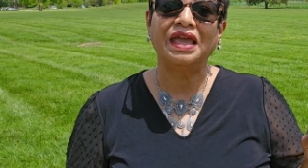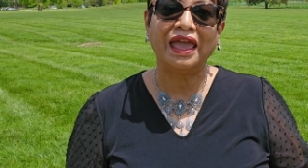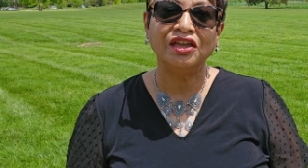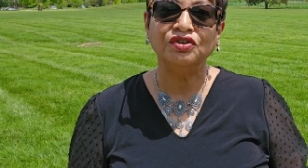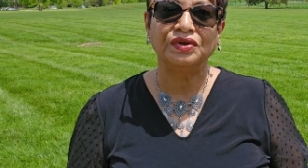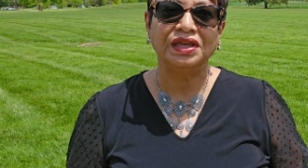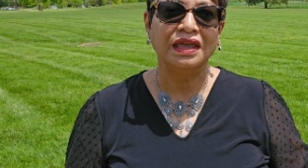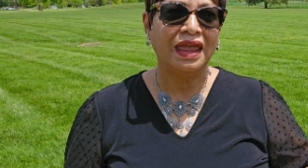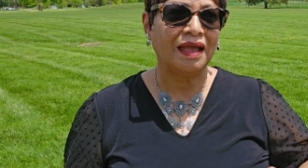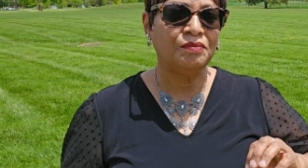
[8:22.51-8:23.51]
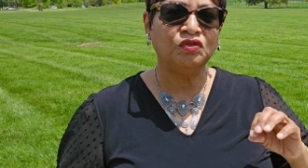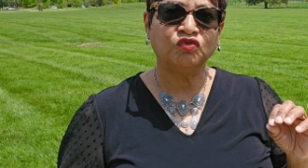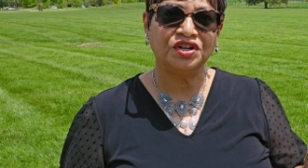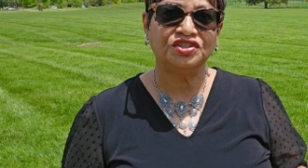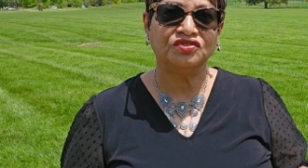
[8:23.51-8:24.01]
angry and be
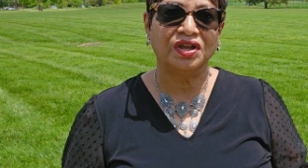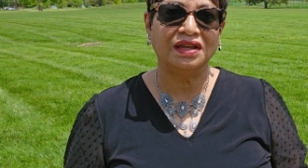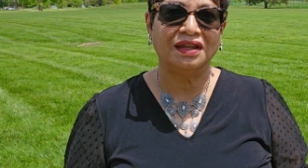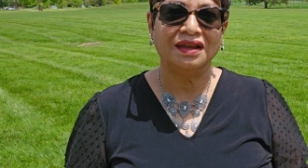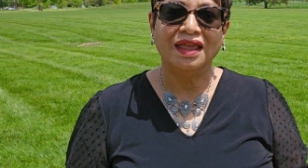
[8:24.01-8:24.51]
frustrated.